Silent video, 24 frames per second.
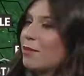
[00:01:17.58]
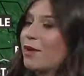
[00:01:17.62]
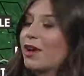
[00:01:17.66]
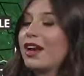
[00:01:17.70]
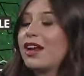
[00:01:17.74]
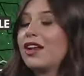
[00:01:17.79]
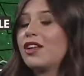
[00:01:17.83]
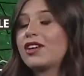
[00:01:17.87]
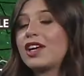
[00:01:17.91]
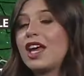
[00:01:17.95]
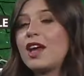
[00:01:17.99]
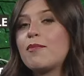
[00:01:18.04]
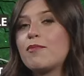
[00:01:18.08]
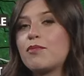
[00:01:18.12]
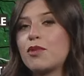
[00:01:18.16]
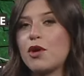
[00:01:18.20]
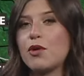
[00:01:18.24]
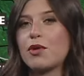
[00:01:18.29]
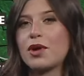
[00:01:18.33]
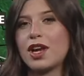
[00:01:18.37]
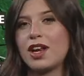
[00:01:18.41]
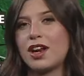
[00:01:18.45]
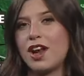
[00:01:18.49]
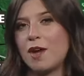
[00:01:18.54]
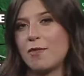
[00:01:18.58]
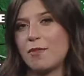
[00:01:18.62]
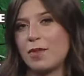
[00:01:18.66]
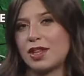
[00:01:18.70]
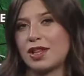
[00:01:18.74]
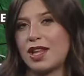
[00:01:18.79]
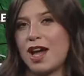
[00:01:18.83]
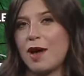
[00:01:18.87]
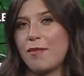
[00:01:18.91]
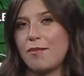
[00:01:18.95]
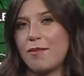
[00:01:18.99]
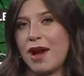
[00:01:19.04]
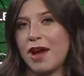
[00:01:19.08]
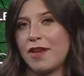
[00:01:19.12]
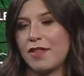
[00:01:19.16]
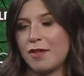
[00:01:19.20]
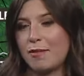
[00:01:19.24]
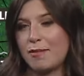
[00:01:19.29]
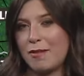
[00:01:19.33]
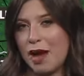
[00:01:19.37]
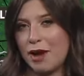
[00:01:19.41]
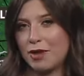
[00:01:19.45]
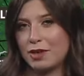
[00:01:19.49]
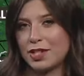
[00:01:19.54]
but it'll get broken up a lot by the
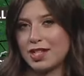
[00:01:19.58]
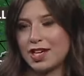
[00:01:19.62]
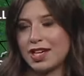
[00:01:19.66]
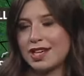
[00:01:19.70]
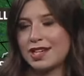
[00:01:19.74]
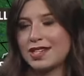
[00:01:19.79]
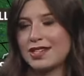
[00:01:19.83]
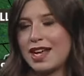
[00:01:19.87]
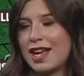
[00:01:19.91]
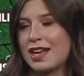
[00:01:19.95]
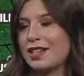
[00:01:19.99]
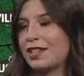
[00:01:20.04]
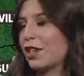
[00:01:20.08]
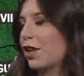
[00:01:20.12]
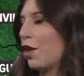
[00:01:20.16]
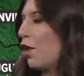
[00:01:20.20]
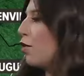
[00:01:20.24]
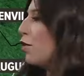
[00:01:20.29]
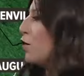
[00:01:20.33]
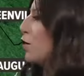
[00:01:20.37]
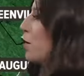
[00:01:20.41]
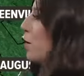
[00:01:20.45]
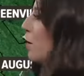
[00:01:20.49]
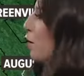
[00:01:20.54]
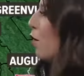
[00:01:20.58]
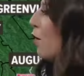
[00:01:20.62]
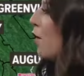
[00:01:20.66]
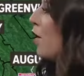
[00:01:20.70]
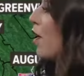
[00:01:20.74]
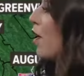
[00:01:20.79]
mountains as it goes through